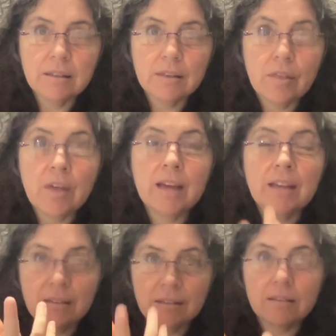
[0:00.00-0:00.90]

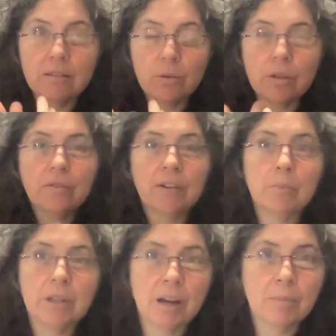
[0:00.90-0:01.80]
then grief can
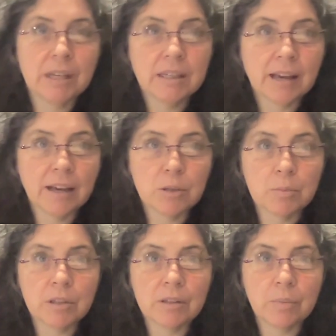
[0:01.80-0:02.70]
become an
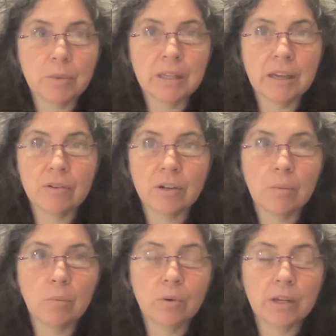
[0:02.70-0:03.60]
attachment that we never
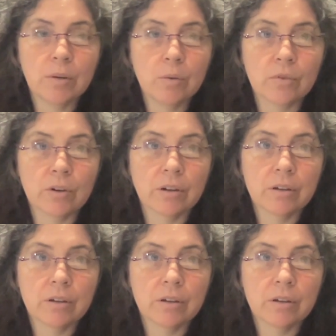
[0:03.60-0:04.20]
get over,